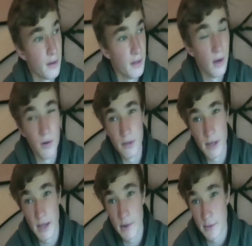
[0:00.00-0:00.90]
going to hold
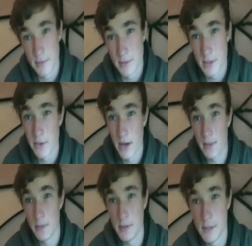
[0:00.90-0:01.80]
here and see what
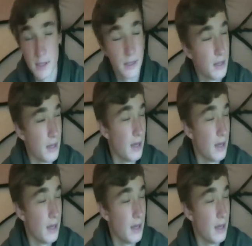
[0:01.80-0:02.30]
happens.